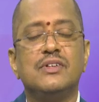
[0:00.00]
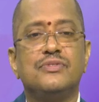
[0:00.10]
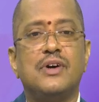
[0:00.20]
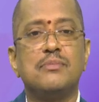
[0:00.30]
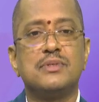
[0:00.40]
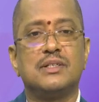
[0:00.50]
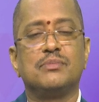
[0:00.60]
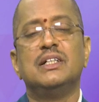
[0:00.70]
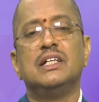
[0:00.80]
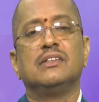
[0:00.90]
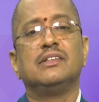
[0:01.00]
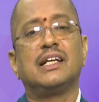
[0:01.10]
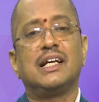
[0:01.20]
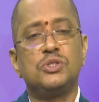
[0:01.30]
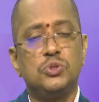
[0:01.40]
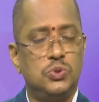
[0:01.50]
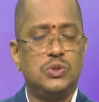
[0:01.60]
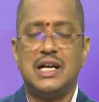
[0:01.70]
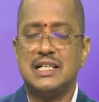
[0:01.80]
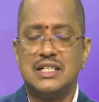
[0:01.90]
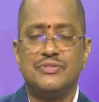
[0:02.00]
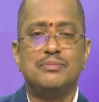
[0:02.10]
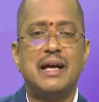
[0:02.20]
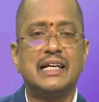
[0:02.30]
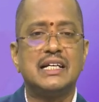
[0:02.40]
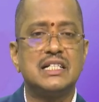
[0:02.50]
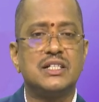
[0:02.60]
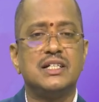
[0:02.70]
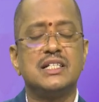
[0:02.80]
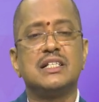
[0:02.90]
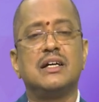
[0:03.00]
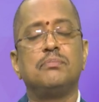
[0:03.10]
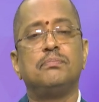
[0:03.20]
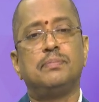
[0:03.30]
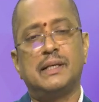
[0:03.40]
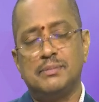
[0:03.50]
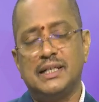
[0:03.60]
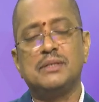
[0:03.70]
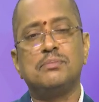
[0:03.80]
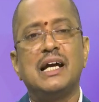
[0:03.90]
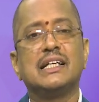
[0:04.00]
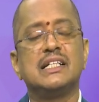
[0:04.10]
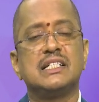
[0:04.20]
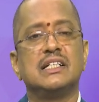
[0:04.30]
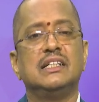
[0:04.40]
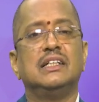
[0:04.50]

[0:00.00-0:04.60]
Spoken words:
will form some. There are two kinds of magnets, as permanent magnets